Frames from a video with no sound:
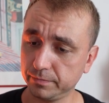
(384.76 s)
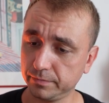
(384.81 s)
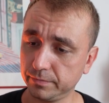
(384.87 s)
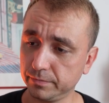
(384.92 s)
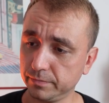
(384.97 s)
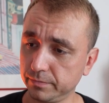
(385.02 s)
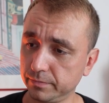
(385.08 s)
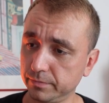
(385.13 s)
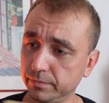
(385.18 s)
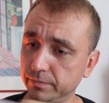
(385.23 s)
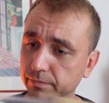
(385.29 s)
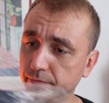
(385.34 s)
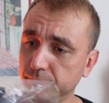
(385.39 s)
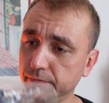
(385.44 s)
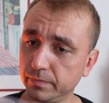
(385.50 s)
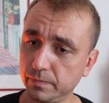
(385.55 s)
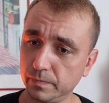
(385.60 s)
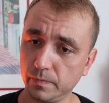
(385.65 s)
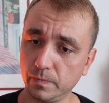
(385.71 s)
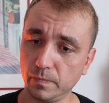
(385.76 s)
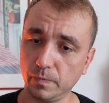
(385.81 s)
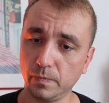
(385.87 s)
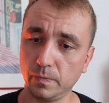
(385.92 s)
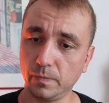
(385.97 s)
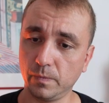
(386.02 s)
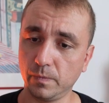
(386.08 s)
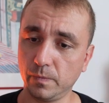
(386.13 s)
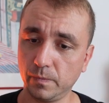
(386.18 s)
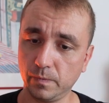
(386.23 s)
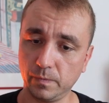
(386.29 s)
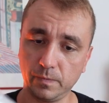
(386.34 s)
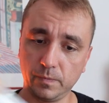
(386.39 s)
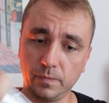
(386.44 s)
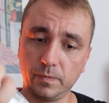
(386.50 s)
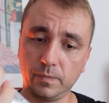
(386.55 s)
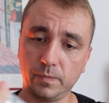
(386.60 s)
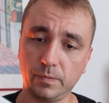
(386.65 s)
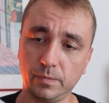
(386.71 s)

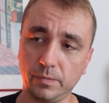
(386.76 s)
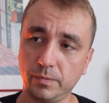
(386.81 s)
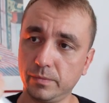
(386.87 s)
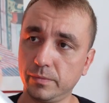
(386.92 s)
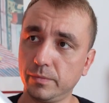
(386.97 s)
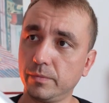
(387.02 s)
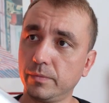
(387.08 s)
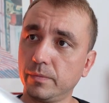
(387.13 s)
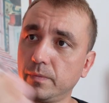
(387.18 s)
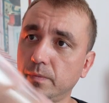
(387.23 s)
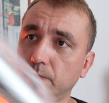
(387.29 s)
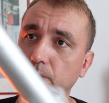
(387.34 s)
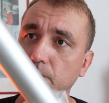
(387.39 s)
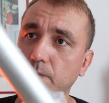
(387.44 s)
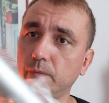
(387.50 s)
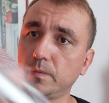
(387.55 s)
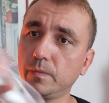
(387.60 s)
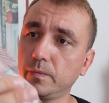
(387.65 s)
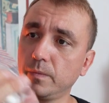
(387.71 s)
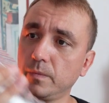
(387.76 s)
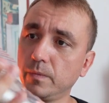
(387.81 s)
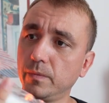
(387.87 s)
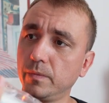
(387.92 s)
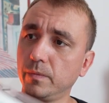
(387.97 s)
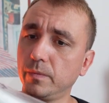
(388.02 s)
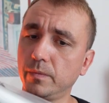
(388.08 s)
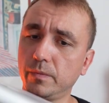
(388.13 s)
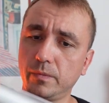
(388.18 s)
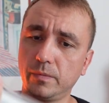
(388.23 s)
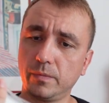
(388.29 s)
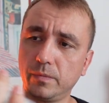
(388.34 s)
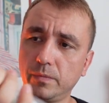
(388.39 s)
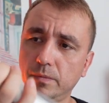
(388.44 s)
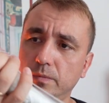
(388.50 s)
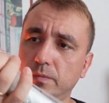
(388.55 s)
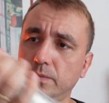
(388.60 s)
[no speech]